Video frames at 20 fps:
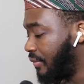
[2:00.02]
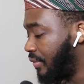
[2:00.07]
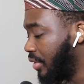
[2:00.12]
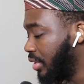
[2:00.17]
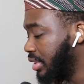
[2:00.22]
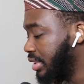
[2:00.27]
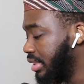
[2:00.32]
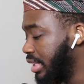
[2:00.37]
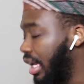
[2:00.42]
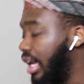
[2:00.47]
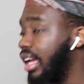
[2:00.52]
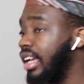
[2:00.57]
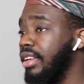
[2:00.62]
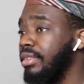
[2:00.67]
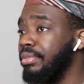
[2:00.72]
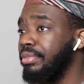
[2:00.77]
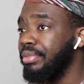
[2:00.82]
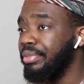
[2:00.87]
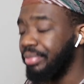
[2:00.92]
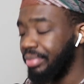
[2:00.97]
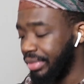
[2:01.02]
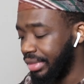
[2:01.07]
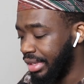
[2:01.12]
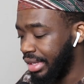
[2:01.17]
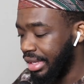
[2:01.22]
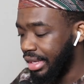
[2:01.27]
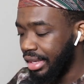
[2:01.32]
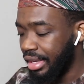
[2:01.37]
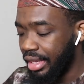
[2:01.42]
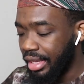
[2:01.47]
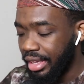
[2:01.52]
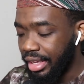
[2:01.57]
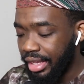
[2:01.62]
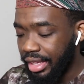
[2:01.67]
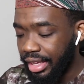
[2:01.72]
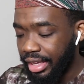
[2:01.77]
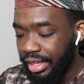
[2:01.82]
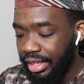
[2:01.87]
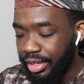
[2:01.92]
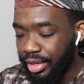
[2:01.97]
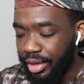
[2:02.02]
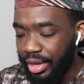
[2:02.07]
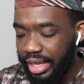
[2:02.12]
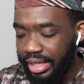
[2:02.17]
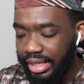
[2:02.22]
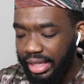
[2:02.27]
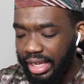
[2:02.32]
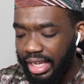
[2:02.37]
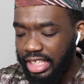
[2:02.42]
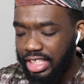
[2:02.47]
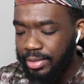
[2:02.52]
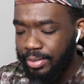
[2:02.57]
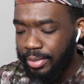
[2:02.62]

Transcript: first game, you know, I think I